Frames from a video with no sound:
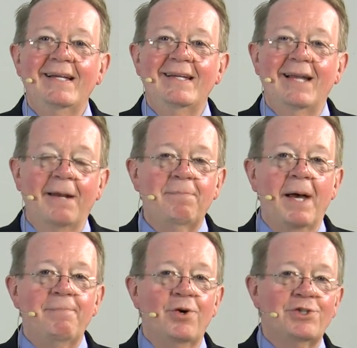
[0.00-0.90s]
Not
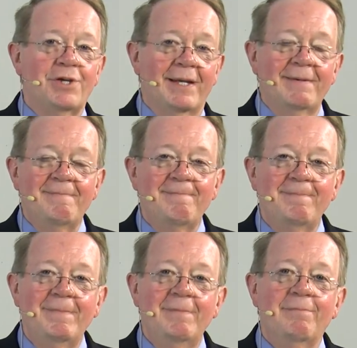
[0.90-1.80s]
by pushing,
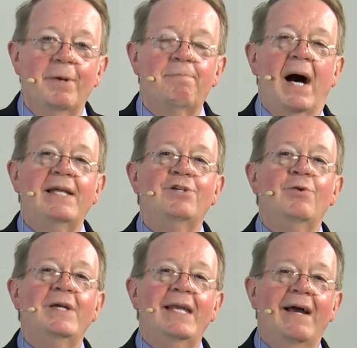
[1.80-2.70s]
but by
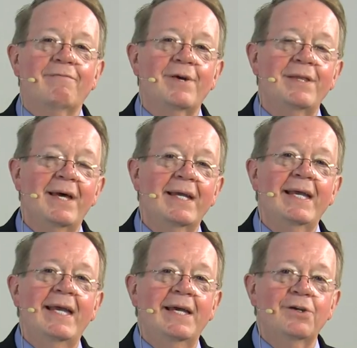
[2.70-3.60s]
doing everything
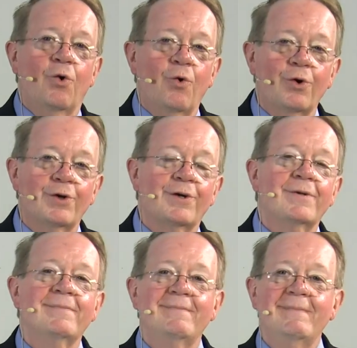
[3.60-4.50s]
in order
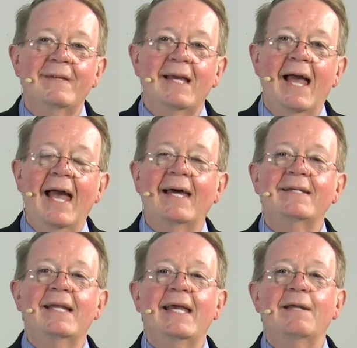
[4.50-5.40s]

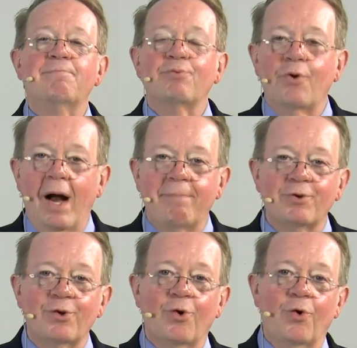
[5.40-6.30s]
and in
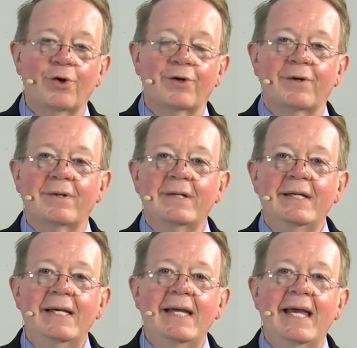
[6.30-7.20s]
proper order.
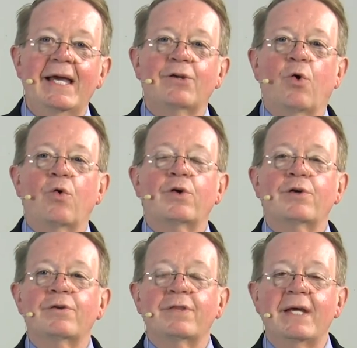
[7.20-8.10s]
In
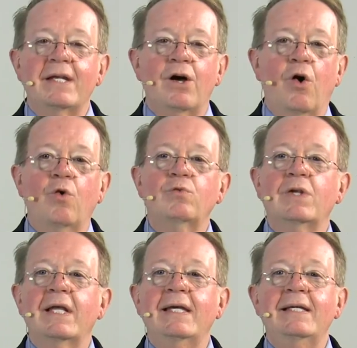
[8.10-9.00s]
order that
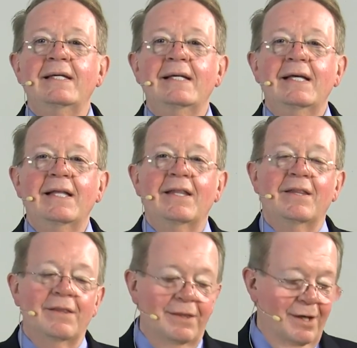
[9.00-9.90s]
only
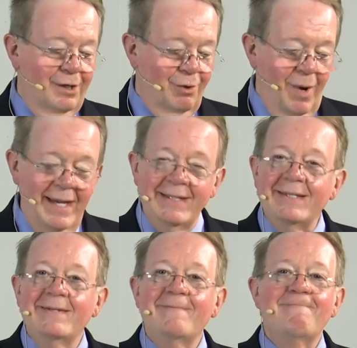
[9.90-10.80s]
the great
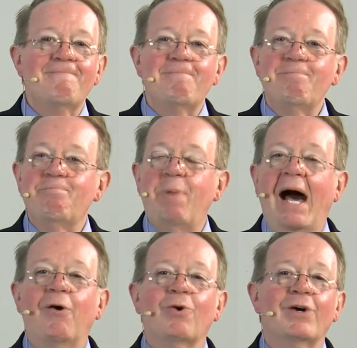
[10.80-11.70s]

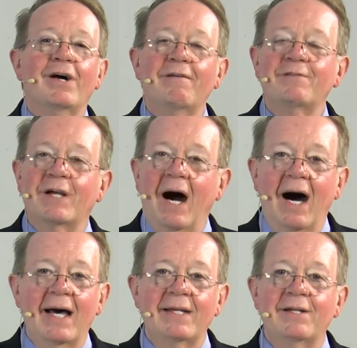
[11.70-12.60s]
power of
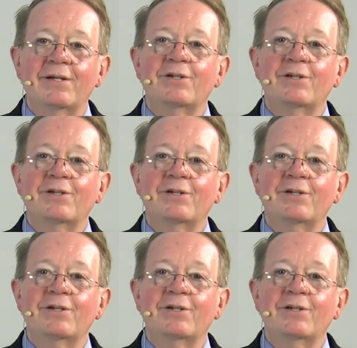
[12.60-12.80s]
God